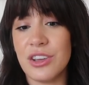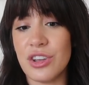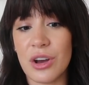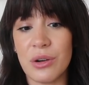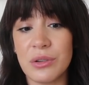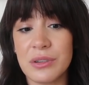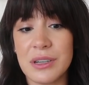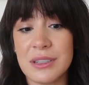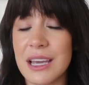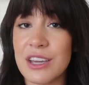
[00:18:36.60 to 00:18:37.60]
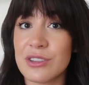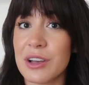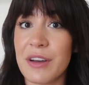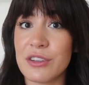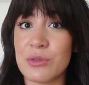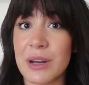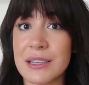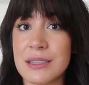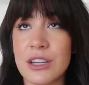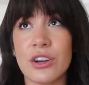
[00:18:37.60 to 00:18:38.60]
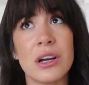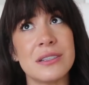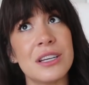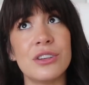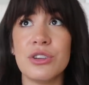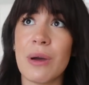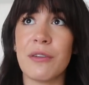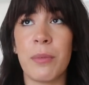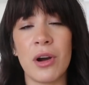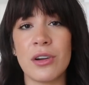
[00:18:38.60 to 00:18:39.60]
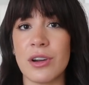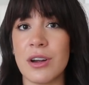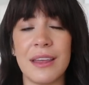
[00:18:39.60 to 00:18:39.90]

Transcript: you know, take yourself out to a nice dinner until you have a partner.